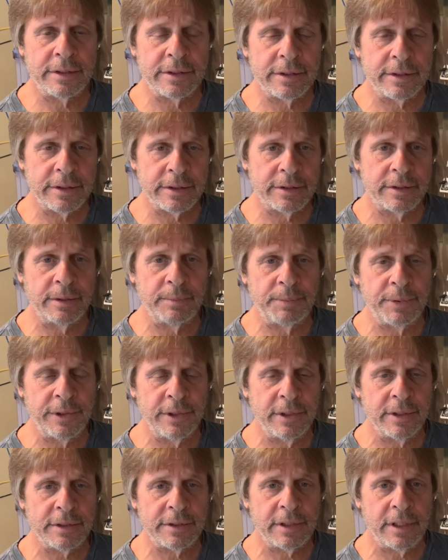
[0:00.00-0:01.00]
60
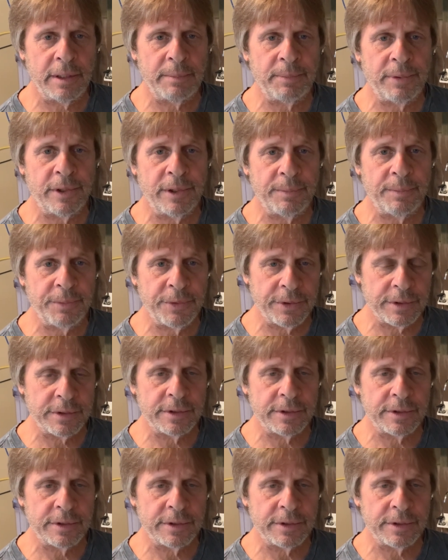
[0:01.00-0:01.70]
PSI pump with a